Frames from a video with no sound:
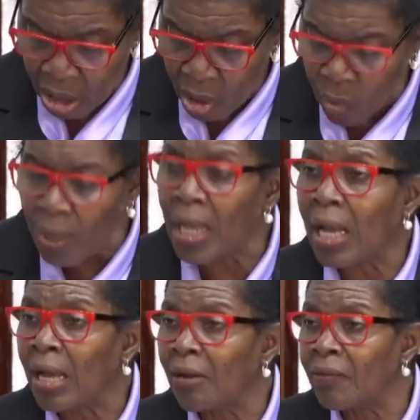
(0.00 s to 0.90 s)
we
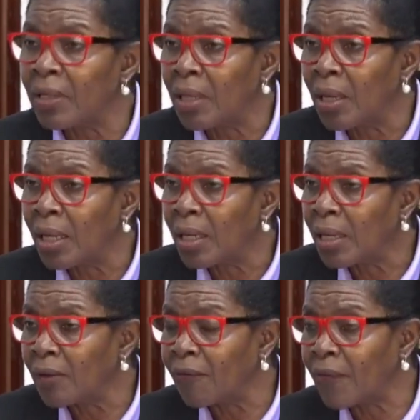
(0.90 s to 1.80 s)
have
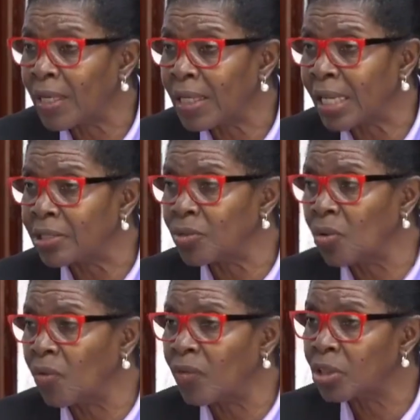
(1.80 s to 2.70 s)
a fund that is
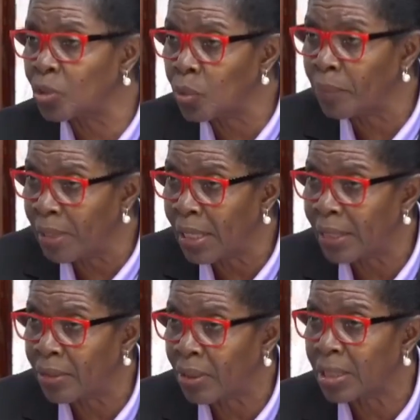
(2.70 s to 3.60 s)
over $2 billion,
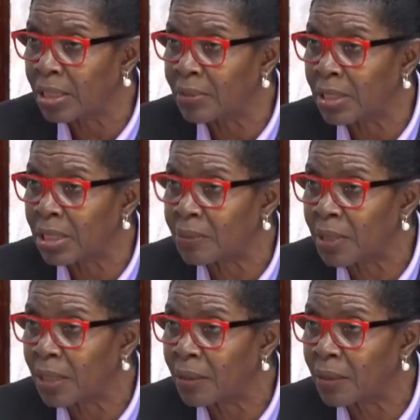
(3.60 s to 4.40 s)
Mr. Speaker.